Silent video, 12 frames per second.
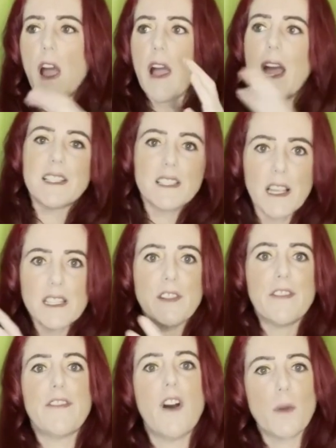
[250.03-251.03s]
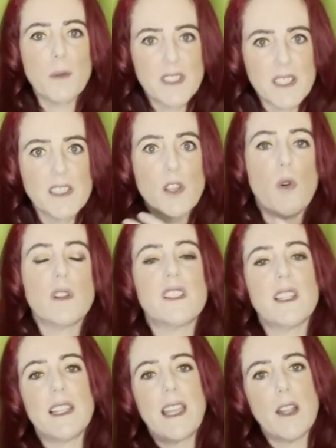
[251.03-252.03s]
is the pharmacist
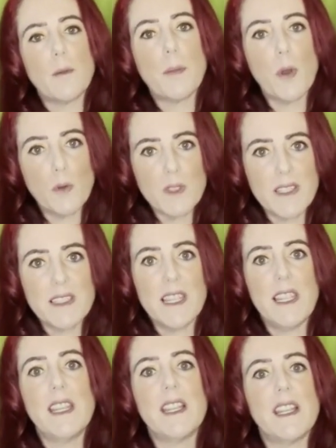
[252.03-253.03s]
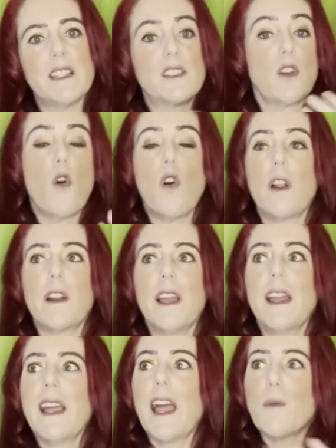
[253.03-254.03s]
constantly getting pulled into areas? Or
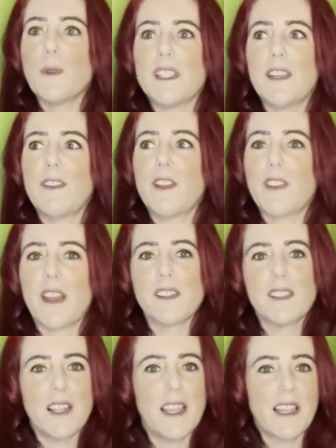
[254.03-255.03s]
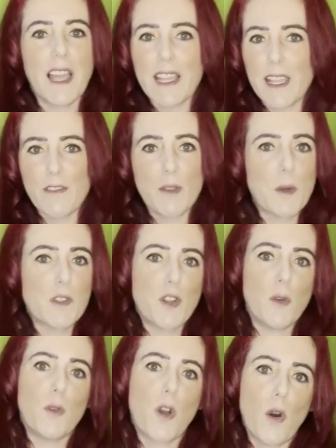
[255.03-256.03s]
it was even things like, I gave them a
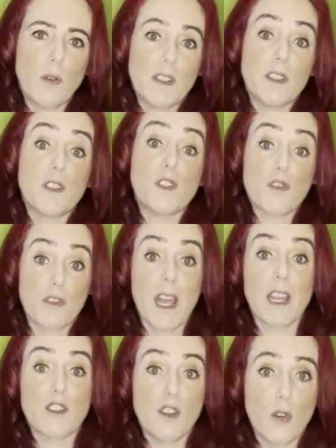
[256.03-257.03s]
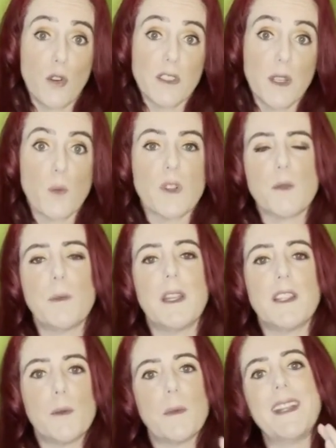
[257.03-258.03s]
tool called a distraction audit, which
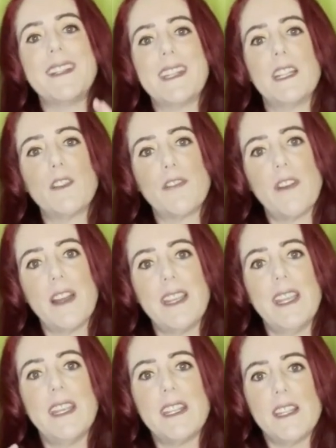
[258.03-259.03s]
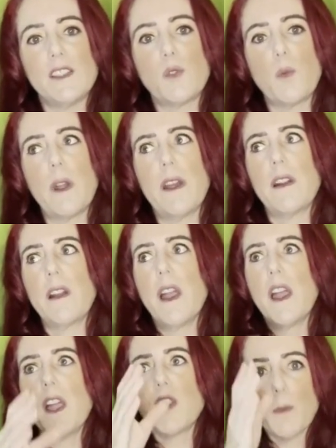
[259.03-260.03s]
made them identify areas where
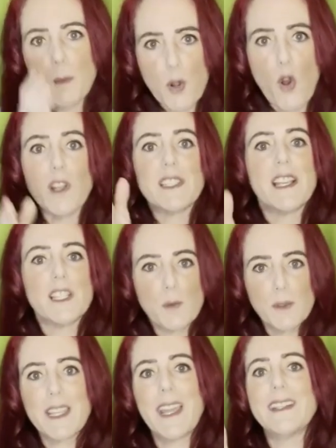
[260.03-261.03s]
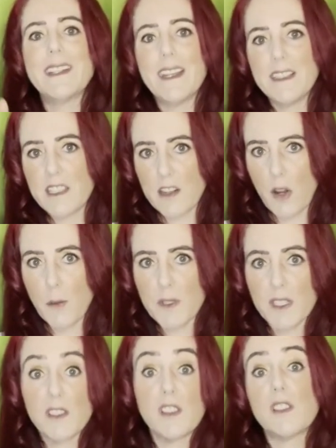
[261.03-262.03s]
the process was getting
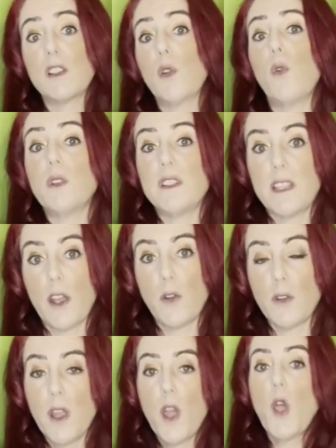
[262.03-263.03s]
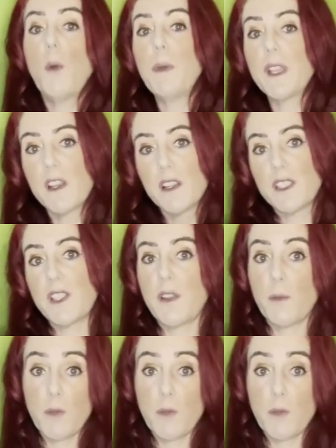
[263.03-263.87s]
interrupted, slowed down, because